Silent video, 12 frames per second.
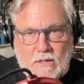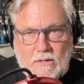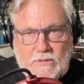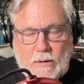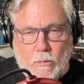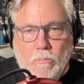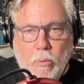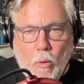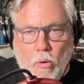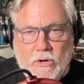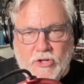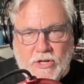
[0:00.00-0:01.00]
They were
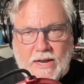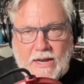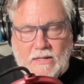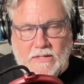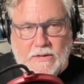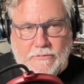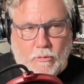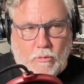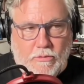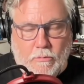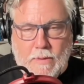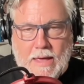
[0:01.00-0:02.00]
born genetically different, or
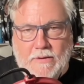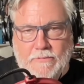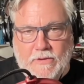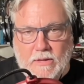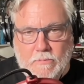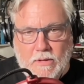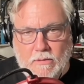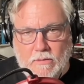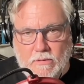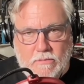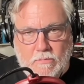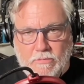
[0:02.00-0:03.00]

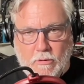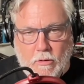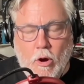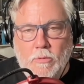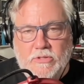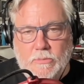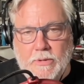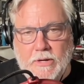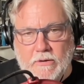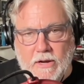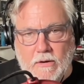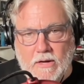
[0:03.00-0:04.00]
they're Homo
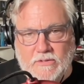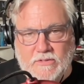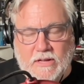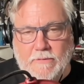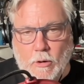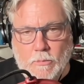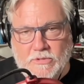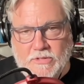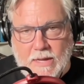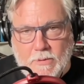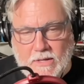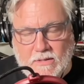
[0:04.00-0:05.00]
superior instead of Homo
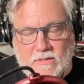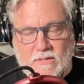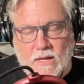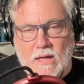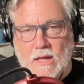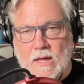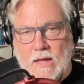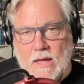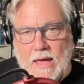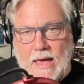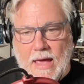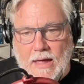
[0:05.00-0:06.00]
sapiens,
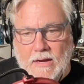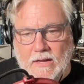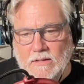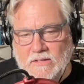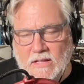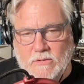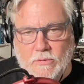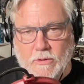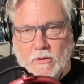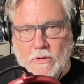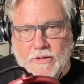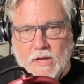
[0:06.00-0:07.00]
and at least that's what they're
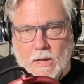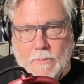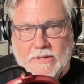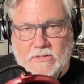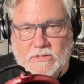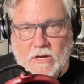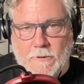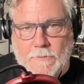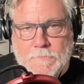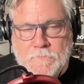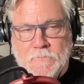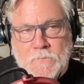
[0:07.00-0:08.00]
called in the comics. So,
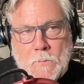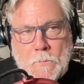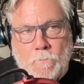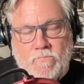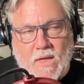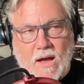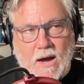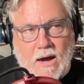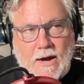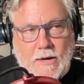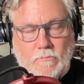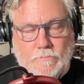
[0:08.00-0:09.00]

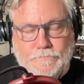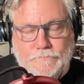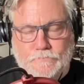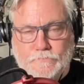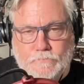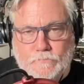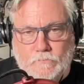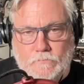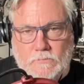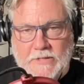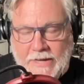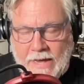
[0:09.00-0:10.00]

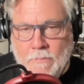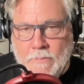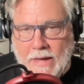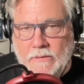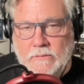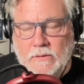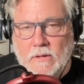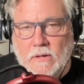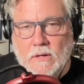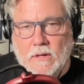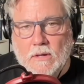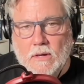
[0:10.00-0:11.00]
yeah, man,
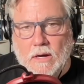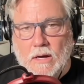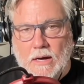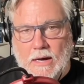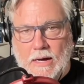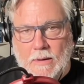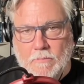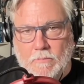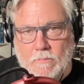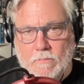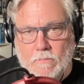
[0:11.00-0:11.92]
and